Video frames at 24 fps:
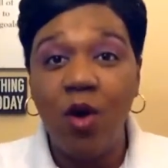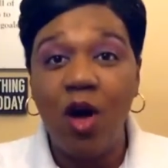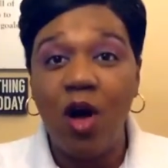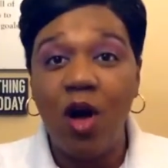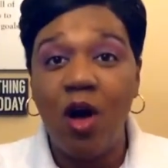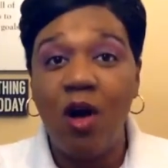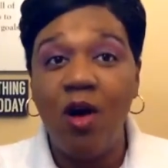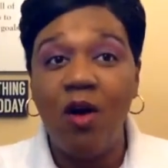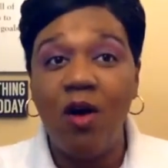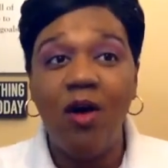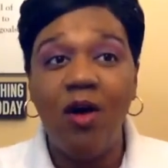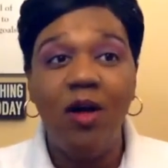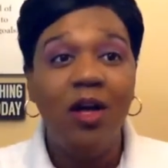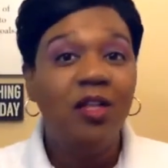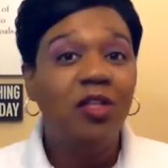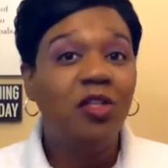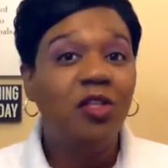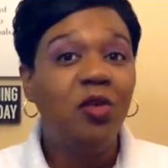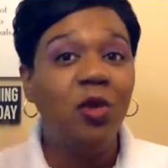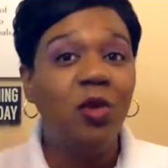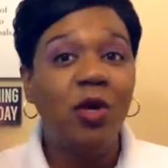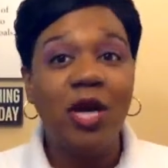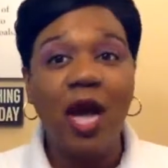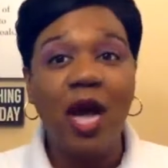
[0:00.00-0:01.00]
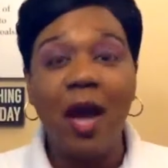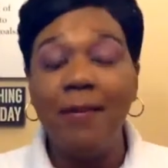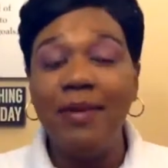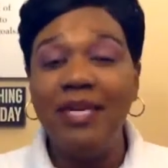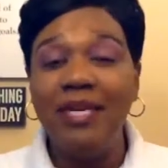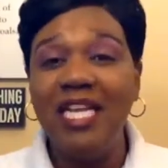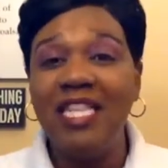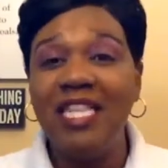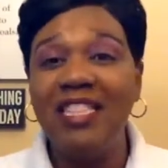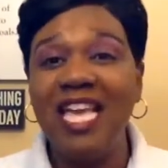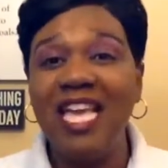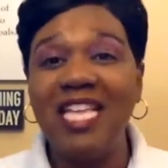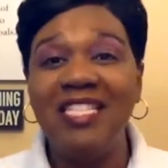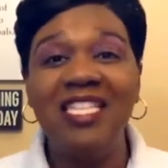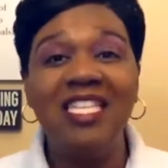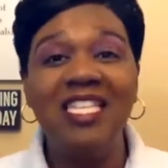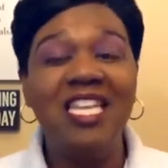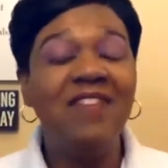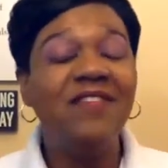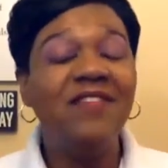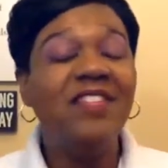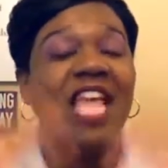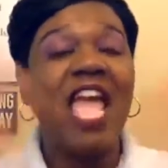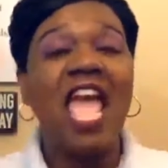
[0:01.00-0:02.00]
call to a company that didn't
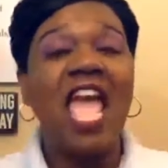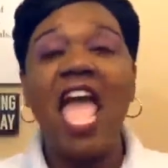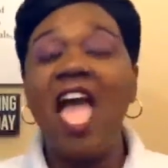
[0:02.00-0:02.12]
even